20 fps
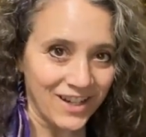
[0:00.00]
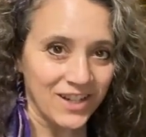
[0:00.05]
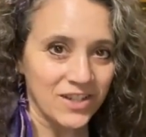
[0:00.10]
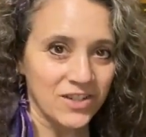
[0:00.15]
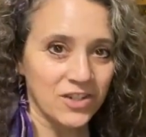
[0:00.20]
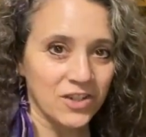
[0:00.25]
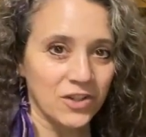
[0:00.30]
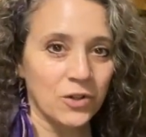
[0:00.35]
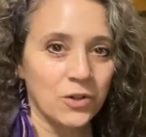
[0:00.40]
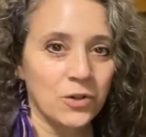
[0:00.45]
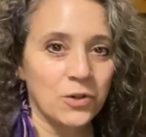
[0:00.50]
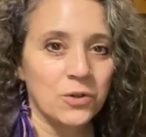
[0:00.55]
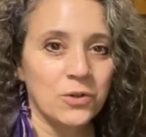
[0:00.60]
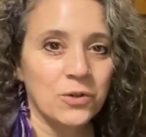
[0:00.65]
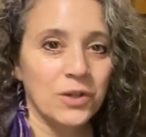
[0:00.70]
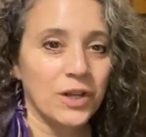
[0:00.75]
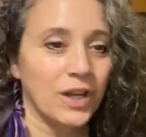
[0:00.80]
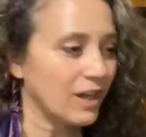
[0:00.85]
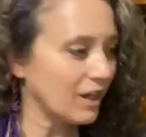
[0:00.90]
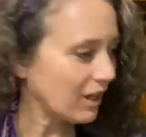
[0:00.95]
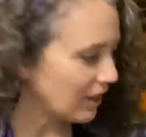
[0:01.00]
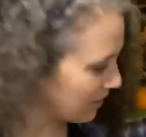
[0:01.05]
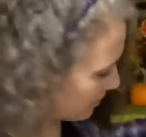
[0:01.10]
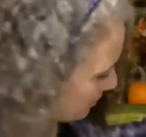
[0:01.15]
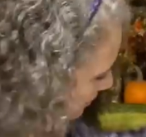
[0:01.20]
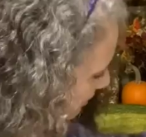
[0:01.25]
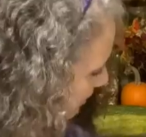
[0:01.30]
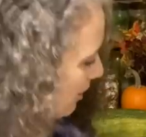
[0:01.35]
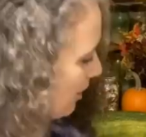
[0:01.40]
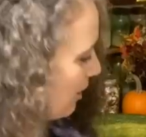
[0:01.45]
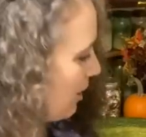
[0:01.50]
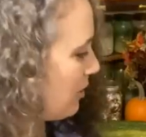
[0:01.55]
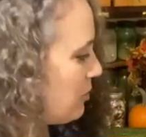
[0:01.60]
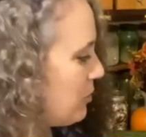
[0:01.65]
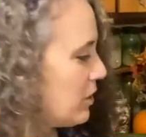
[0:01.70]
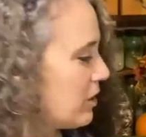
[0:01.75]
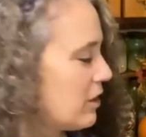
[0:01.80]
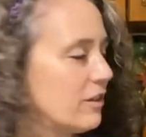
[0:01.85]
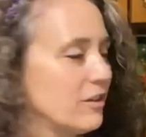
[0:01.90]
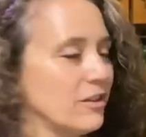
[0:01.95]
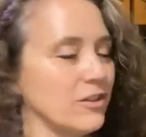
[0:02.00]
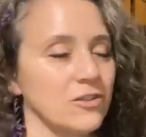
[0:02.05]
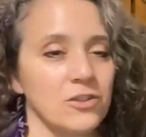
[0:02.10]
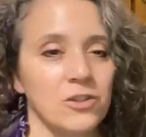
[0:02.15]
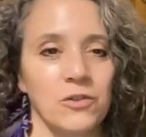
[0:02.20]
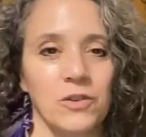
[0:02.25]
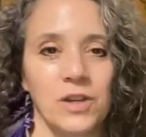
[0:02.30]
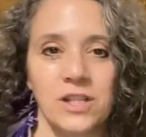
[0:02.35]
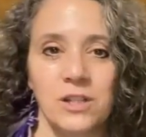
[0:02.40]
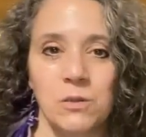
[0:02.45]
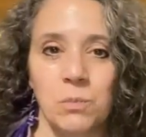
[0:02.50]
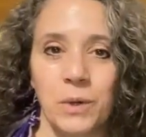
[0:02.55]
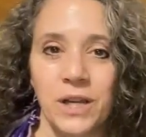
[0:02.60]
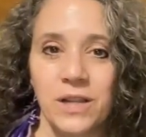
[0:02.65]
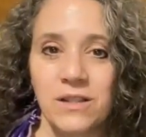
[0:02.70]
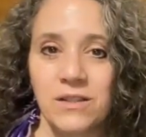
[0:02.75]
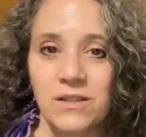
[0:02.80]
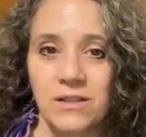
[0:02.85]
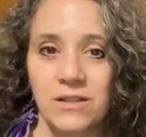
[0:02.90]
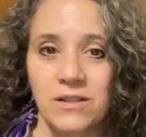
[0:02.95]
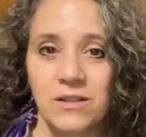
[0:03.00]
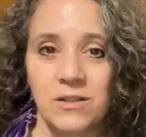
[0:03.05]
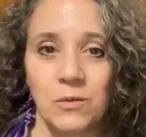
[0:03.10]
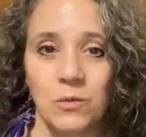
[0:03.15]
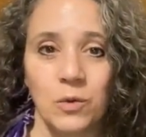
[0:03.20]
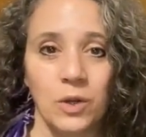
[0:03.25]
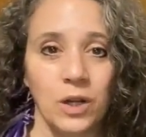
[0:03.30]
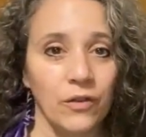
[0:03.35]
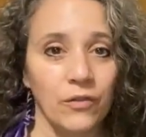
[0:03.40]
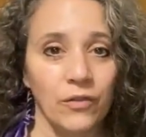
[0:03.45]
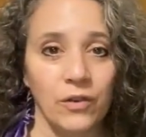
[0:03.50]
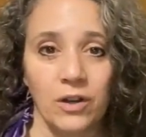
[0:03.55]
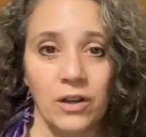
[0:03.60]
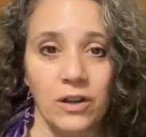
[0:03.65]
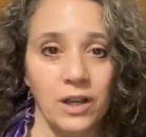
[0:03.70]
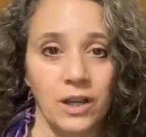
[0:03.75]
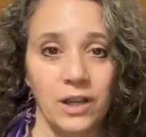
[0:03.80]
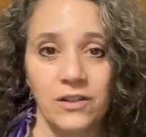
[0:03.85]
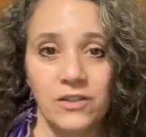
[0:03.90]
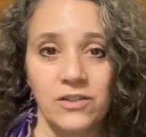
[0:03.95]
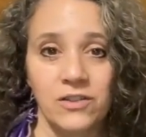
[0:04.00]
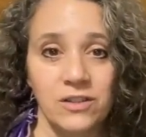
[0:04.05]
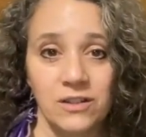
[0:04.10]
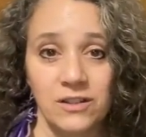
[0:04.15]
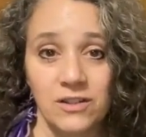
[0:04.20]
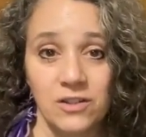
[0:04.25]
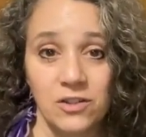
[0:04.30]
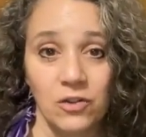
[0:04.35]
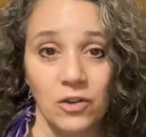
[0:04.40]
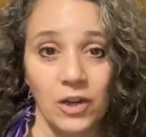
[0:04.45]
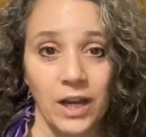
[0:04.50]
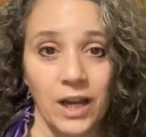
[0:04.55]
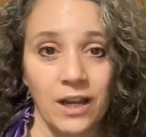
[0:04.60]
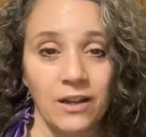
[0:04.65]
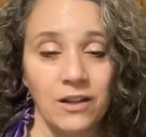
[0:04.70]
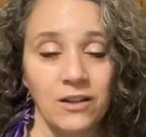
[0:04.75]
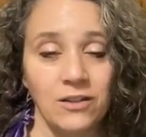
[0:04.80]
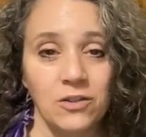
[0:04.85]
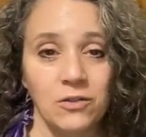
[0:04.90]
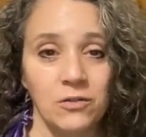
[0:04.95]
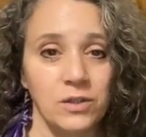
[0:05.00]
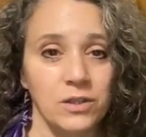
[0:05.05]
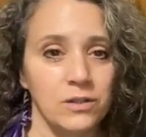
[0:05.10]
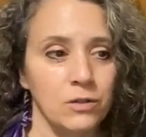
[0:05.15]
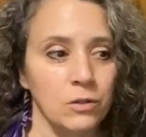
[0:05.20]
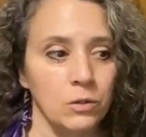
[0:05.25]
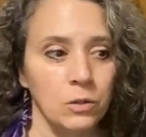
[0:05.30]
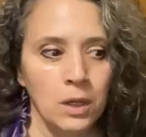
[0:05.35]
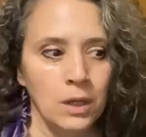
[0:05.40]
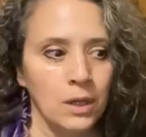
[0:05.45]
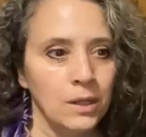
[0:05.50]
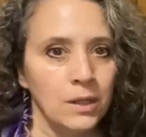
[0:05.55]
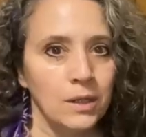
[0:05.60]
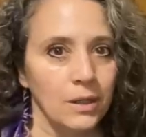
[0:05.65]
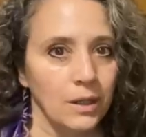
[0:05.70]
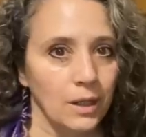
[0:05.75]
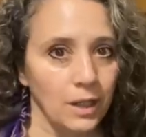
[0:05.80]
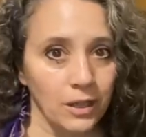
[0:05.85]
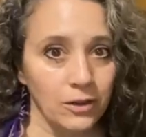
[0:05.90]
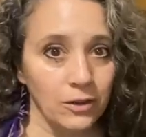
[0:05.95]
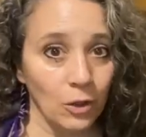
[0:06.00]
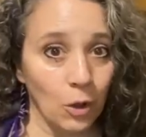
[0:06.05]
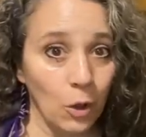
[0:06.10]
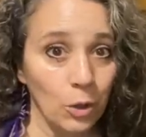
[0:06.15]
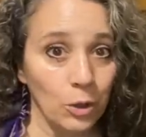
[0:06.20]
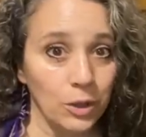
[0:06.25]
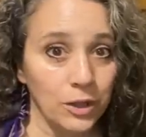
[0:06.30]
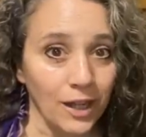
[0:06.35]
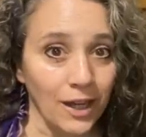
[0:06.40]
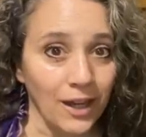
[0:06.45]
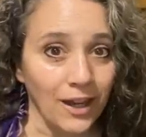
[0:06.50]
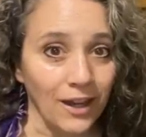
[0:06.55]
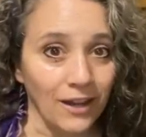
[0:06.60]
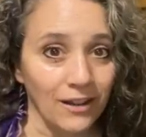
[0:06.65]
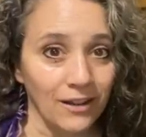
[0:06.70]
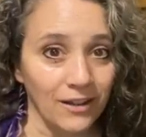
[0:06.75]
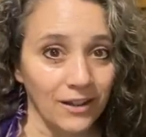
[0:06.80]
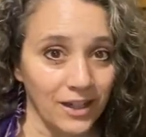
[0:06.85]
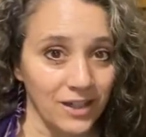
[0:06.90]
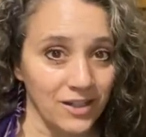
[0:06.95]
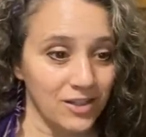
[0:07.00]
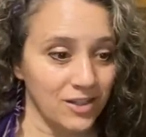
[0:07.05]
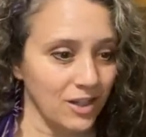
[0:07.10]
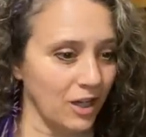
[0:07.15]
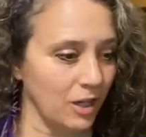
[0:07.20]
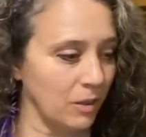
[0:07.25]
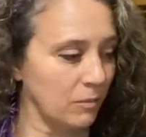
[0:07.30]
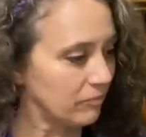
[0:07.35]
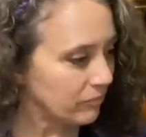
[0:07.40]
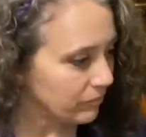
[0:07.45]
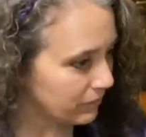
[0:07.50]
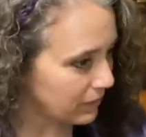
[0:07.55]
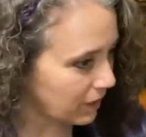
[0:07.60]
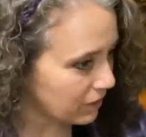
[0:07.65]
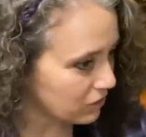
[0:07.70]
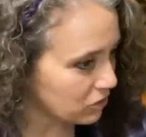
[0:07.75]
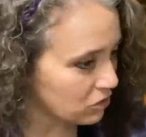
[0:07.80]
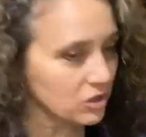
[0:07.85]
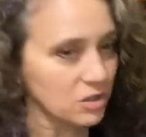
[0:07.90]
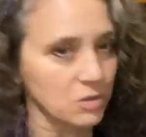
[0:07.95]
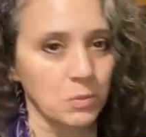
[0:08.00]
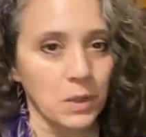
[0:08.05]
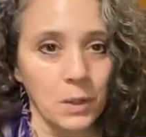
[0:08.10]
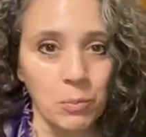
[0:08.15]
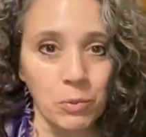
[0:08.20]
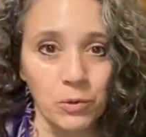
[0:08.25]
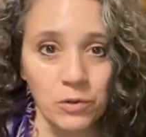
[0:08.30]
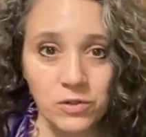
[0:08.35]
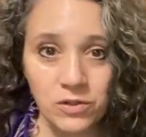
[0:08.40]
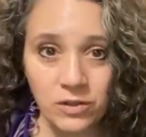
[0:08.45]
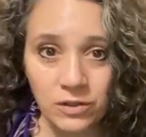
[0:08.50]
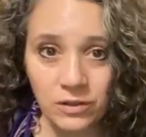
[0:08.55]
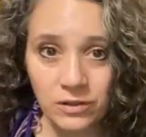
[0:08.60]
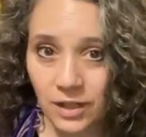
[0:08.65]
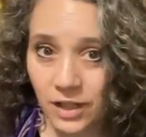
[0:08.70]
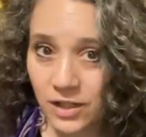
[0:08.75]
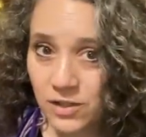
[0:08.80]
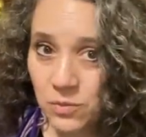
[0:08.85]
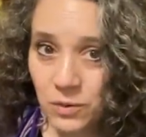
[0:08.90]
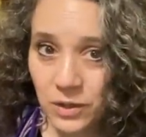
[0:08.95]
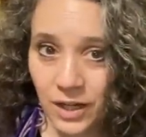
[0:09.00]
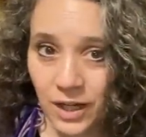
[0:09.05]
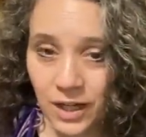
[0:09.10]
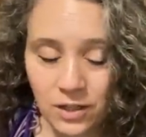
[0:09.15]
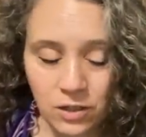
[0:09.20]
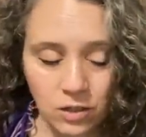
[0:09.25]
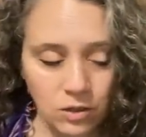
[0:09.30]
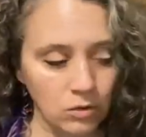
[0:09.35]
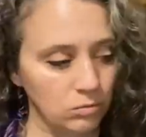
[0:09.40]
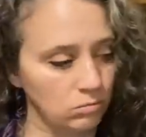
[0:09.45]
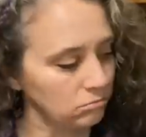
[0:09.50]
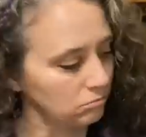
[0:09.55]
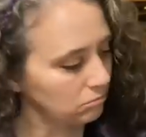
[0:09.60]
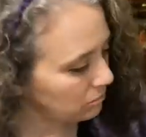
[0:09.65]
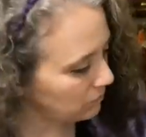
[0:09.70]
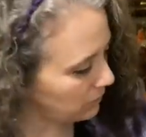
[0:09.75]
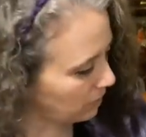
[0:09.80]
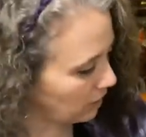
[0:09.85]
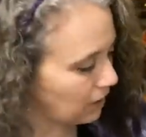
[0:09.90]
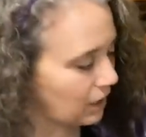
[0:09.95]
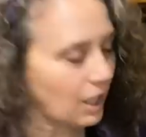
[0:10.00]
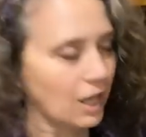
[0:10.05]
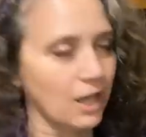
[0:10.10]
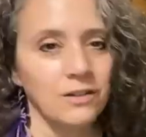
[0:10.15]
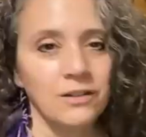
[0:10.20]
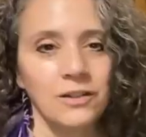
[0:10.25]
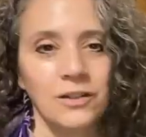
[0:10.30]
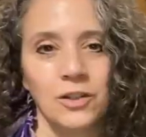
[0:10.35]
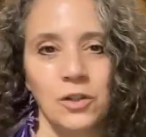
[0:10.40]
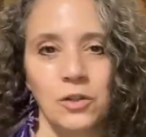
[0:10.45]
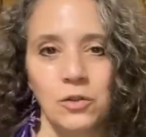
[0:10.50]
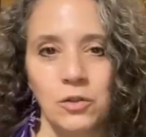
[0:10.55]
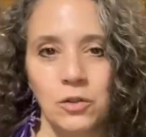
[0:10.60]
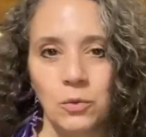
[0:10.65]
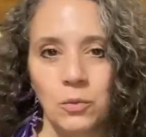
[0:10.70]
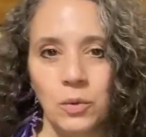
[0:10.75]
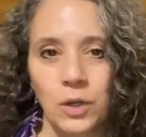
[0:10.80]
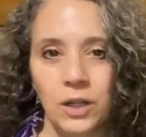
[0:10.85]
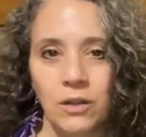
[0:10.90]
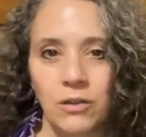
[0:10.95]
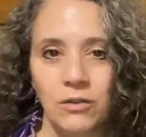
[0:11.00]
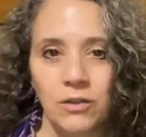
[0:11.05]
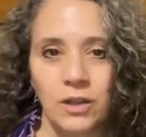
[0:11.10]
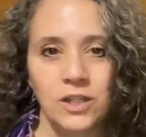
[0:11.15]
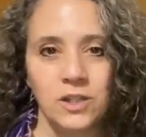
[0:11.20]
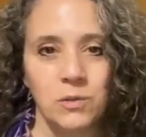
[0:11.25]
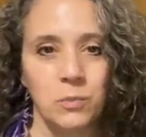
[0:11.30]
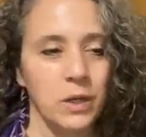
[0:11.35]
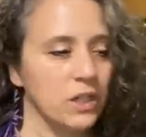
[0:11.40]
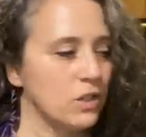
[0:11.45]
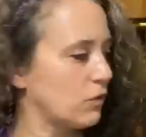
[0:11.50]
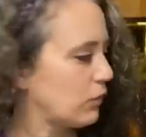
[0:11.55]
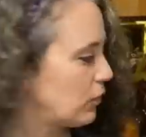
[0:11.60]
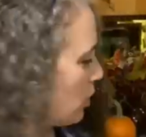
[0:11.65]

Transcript: So it, is, along with all those great spices and whatever else it is you're adding to it. So eat the whole thing, I say. That's just my personal, that's what I do. Again, you do what you think's best for